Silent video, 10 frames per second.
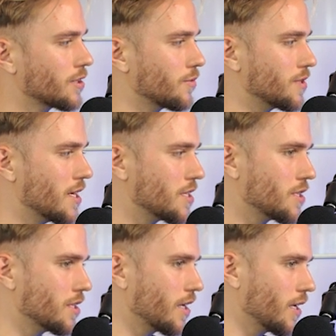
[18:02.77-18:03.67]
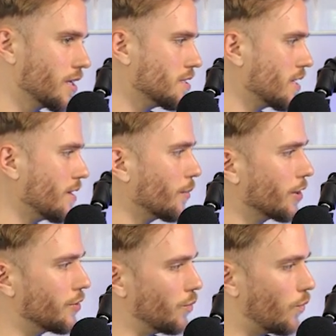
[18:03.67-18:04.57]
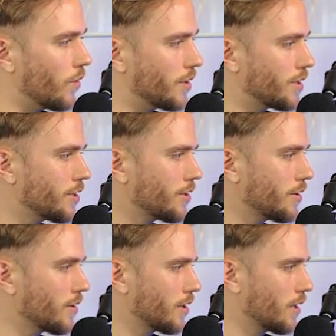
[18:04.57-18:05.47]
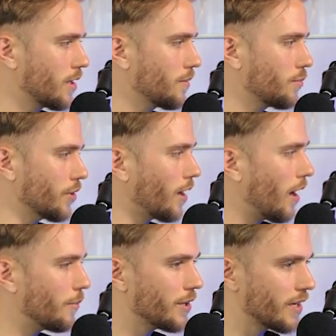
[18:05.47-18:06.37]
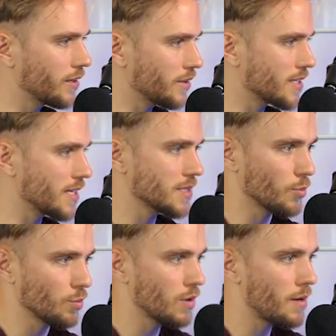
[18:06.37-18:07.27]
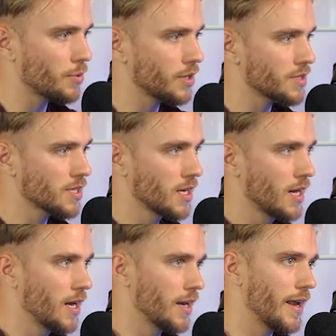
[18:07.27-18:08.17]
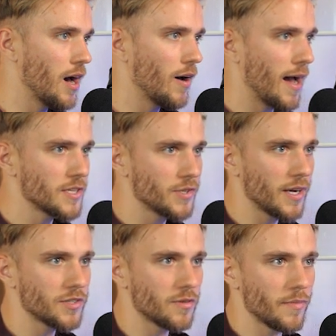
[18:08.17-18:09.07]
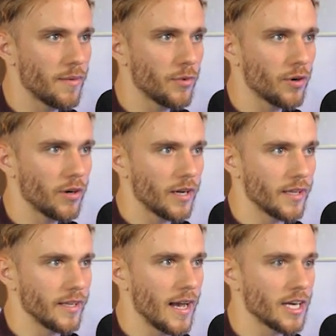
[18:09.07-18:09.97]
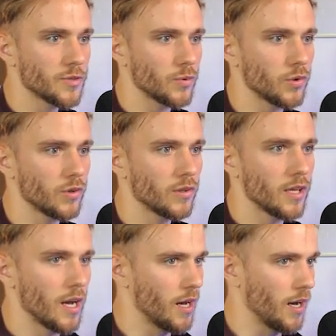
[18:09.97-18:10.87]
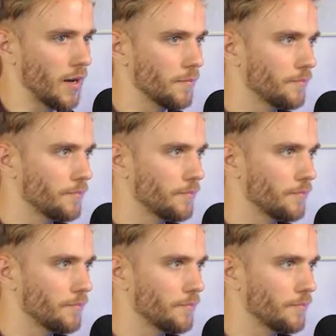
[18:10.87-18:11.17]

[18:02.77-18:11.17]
retention days, and then we're going to do 1 year. Put a comma there, and let's add some more properties. Now, as you guys remember in the actual